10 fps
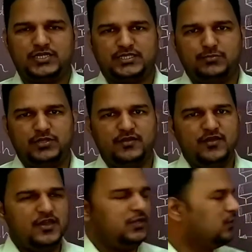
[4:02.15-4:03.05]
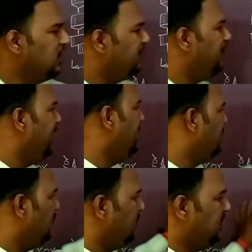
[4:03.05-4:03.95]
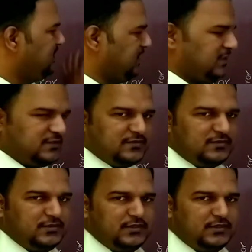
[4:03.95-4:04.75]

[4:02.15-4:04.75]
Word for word: assembly, you can find all these errors.